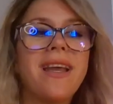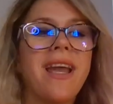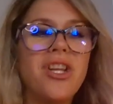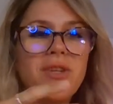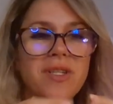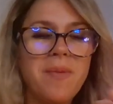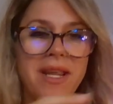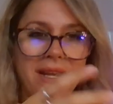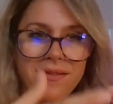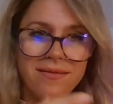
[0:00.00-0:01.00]
And you just
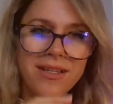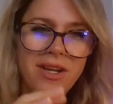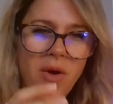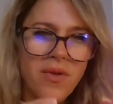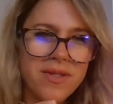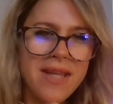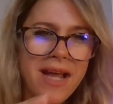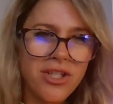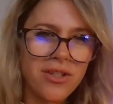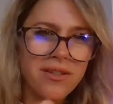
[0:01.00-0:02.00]
make it, those
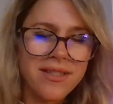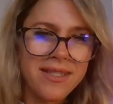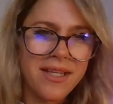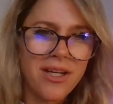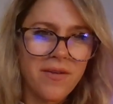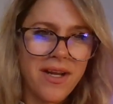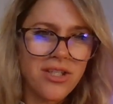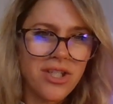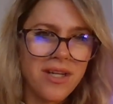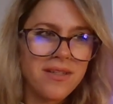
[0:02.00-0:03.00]
naturalistic
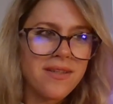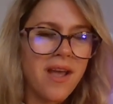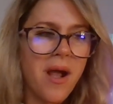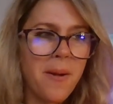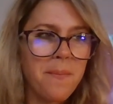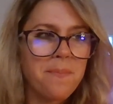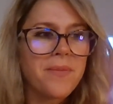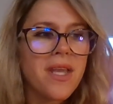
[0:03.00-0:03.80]
interventions, and